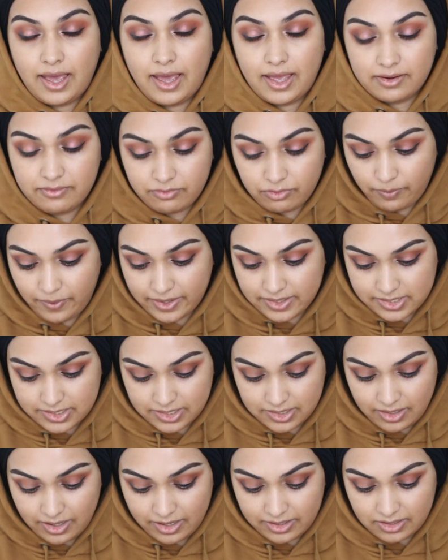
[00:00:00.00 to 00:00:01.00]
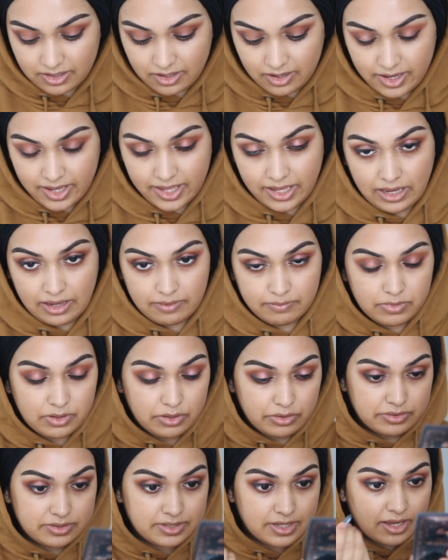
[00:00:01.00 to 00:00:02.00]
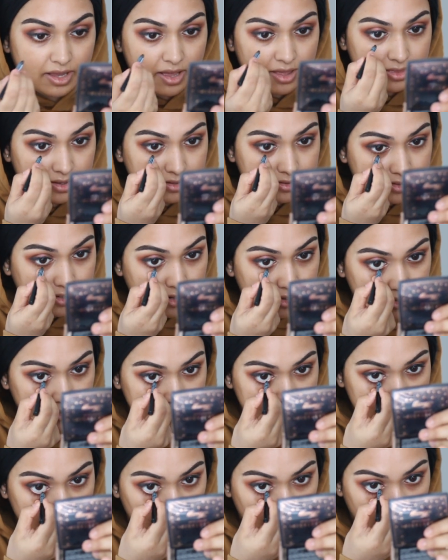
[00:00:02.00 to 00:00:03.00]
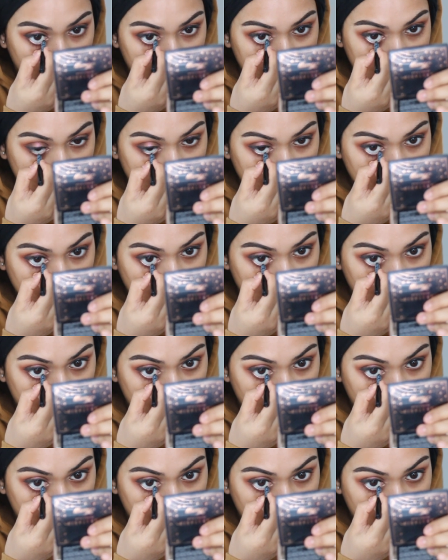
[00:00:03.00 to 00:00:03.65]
And for pencil liner, I am using the NYX one.